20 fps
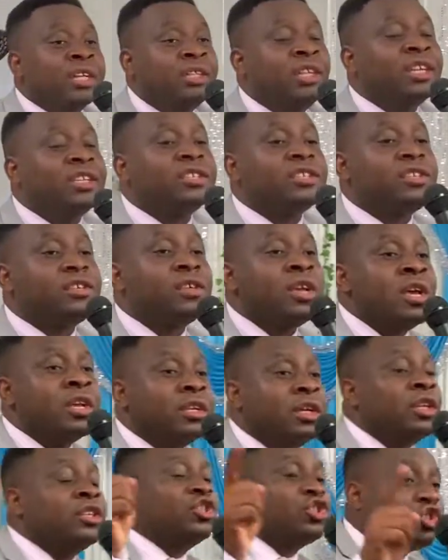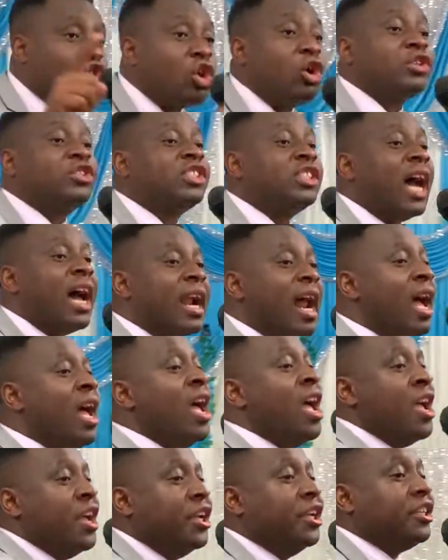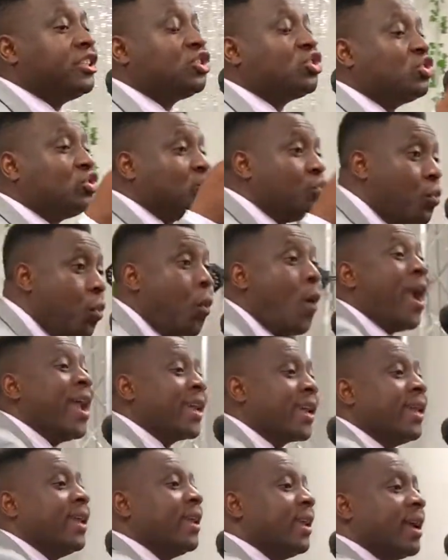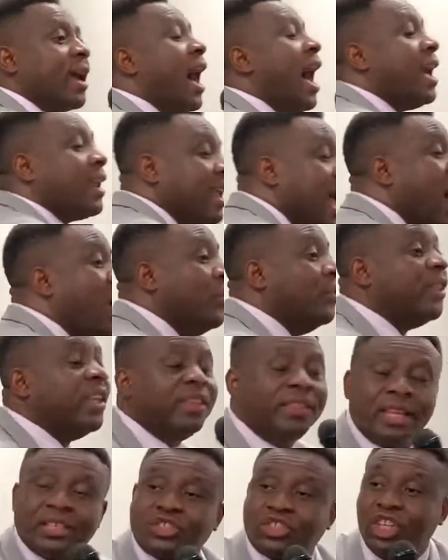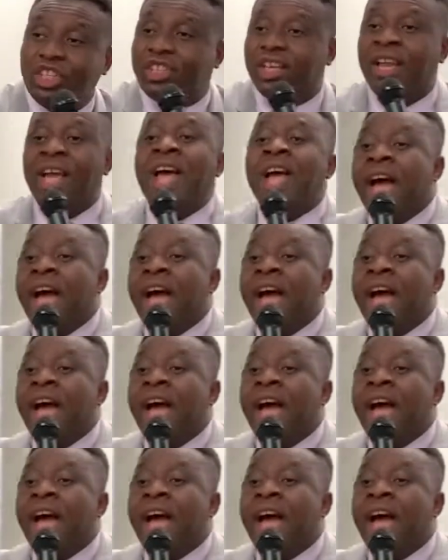this sorcerer is working around in the city.